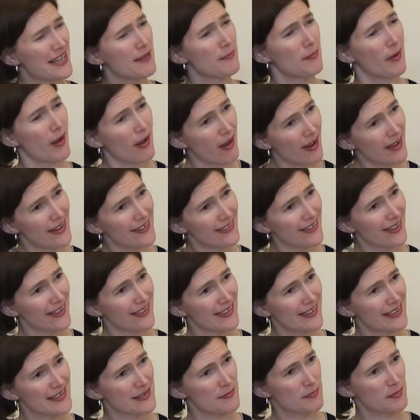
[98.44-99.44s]
saying behind
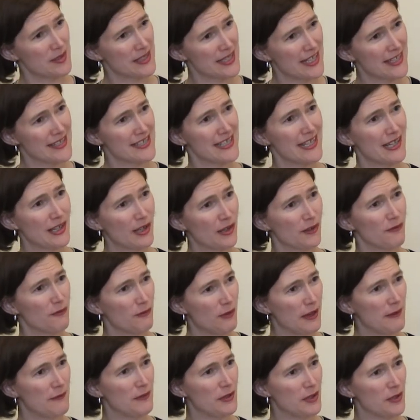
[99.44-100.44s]
that, there's potentially a lot of
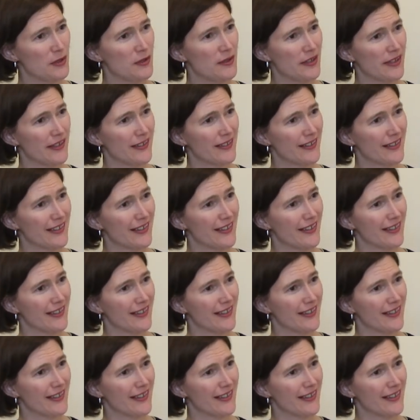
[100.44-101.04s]
revenue that